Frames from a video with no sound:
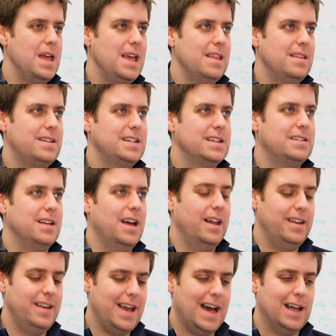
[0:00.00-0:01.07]
It's just a
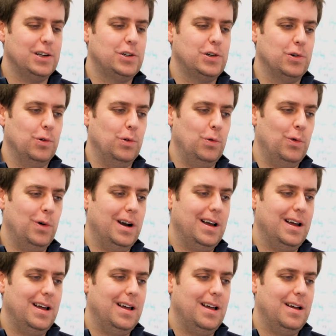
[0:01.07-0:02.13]
natural
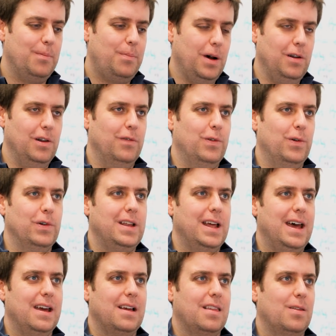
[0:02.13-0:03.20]
polar
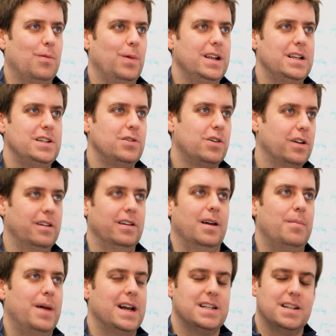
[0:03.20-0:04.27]
vortex which you couldn't
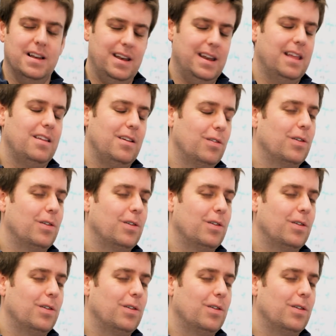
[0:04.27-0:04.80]
imagine unless you